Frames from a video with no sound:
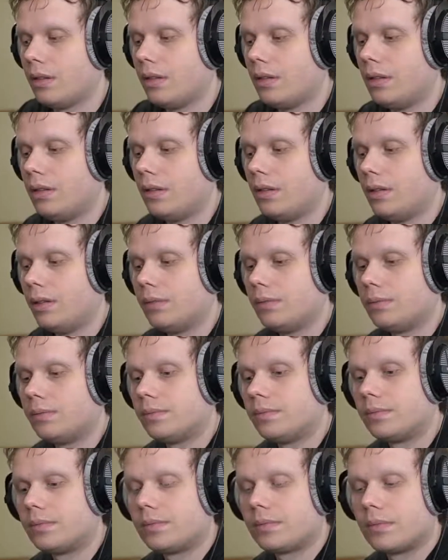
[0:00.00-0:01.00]
You know,
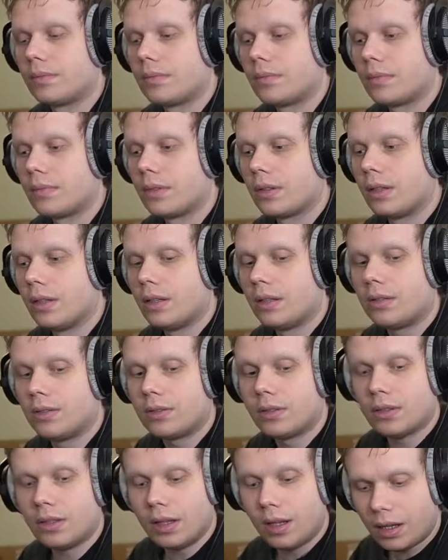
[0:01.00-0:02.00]

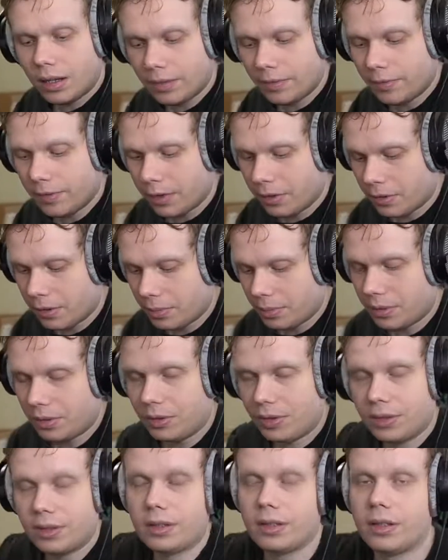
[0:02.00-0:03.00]
there's a lot of
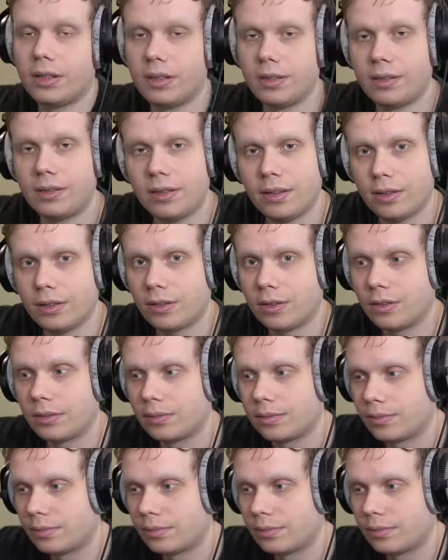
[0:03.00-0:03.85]
variables to consider.